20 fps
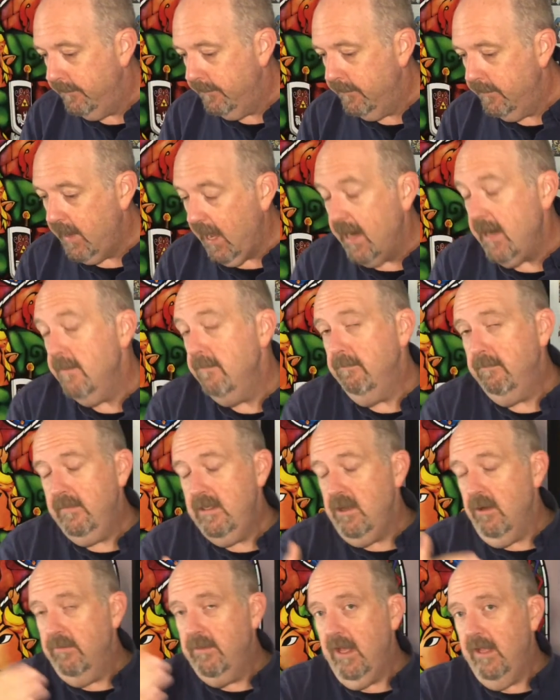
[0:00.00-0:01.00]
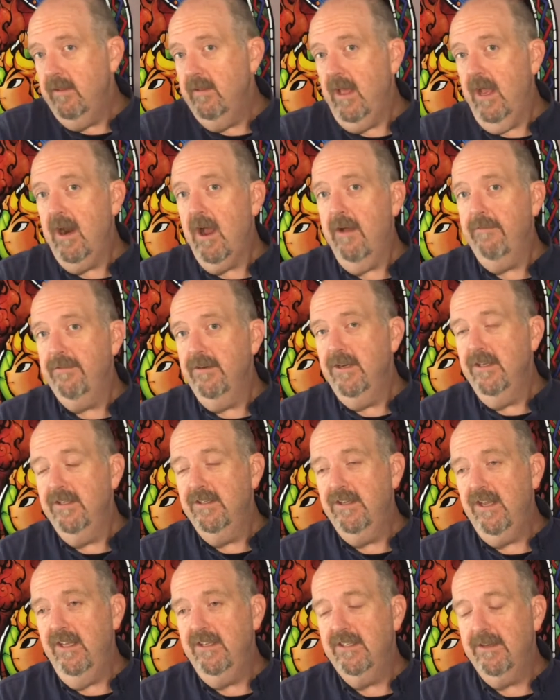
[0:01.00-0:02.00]
And that often
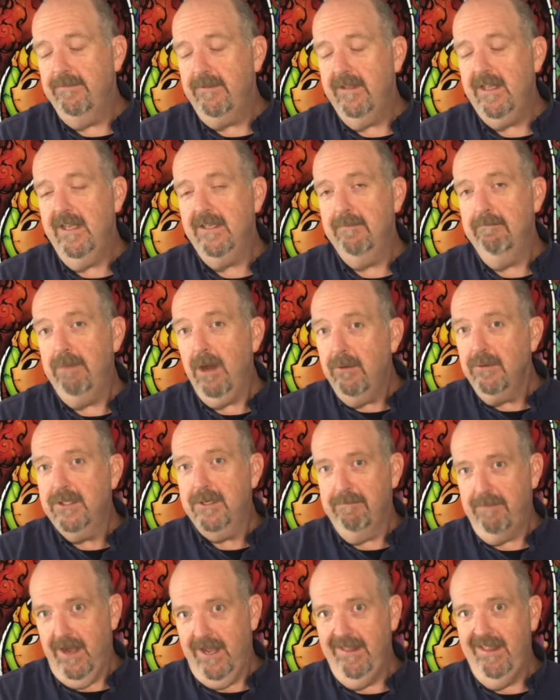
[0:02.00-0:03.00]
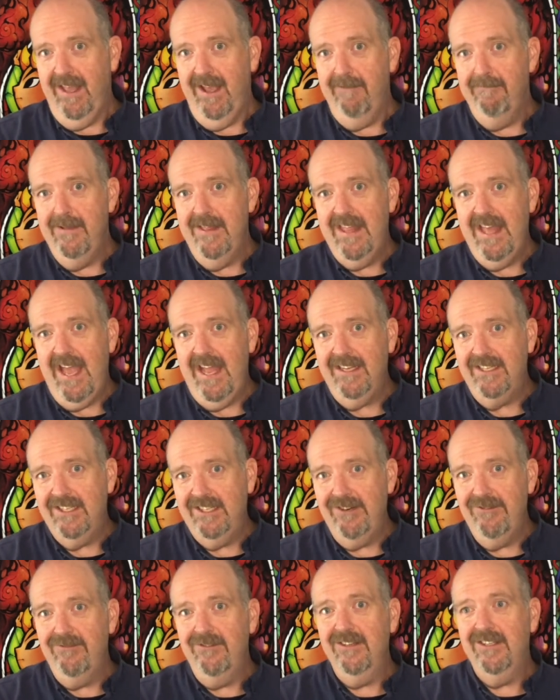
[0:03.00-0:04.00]
is something that's imposed upon them, in that
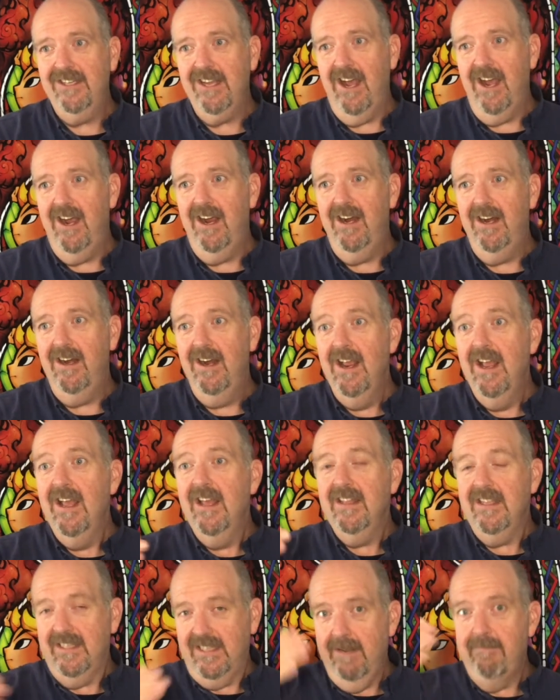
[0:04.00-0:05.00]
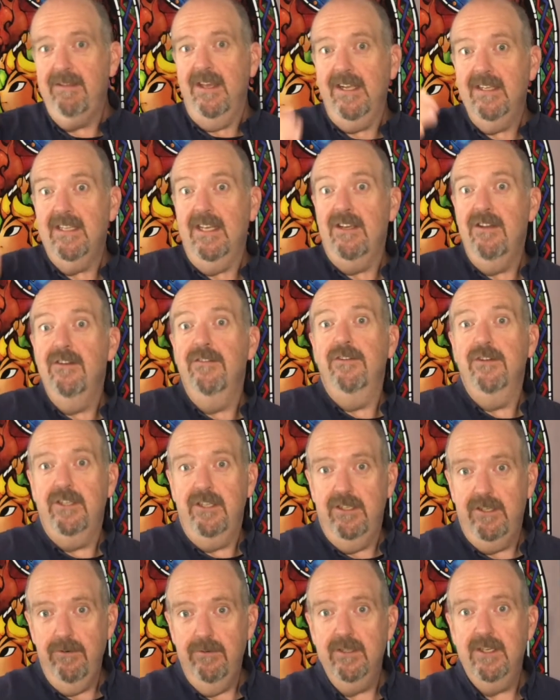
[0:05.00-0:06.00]
students are the same thing as that university
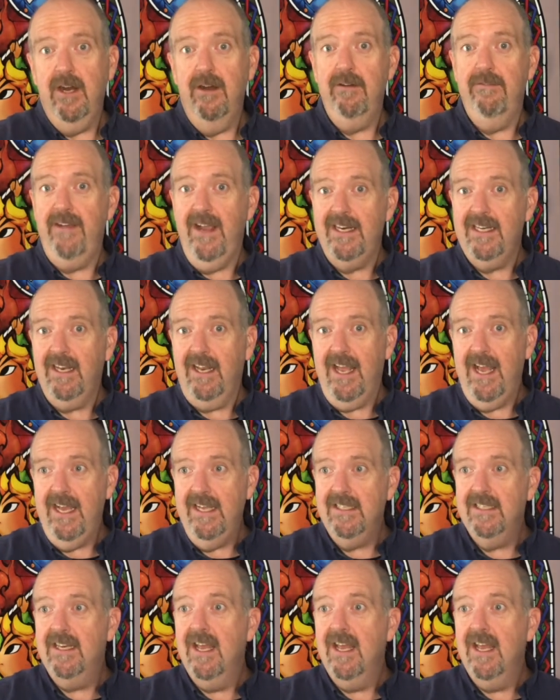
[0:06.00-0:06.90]
students are infantilized.